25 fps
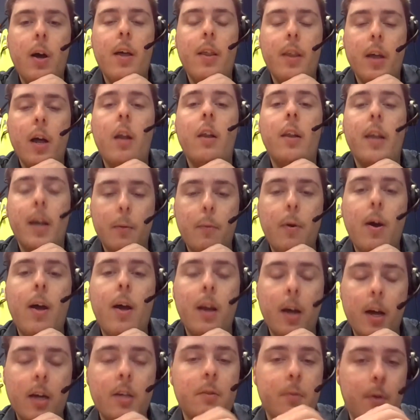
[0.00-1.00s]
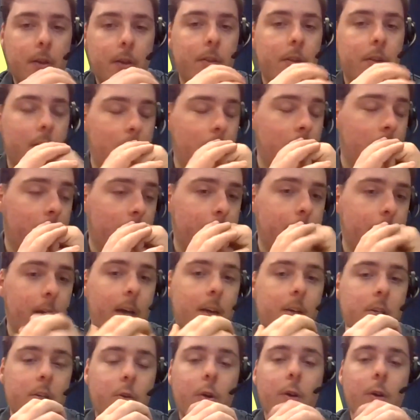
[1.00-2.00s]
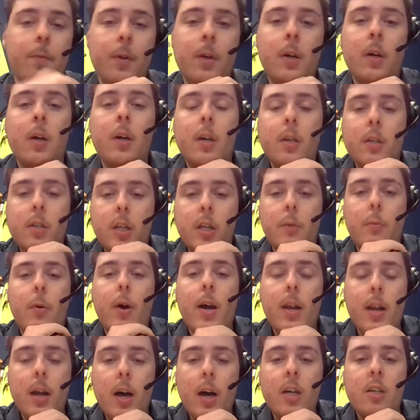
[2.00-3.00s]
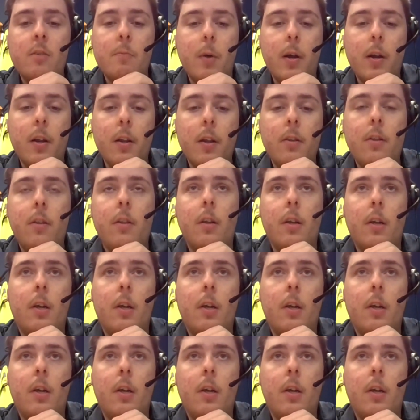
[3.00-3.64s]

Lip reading: Okay. They were last month. Yeah, sorry. So they were last month.